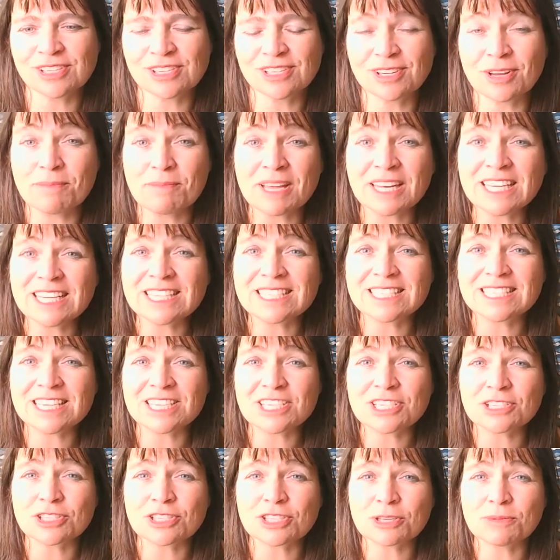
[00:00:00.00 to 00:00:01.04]
Many
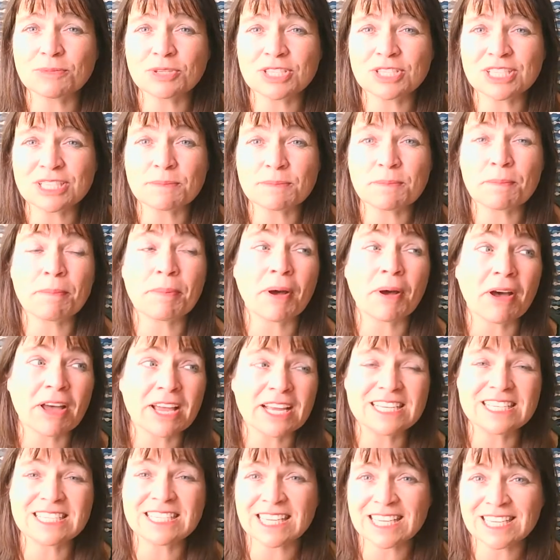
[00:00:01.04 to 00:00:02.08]
indigenous communities buy
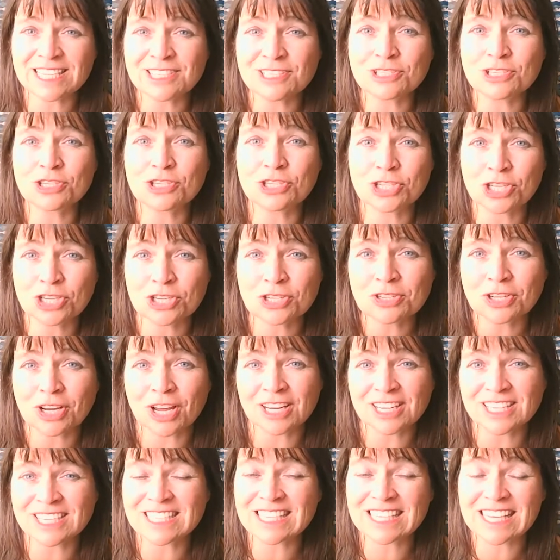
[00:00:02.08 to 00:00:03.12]
tinned tuna and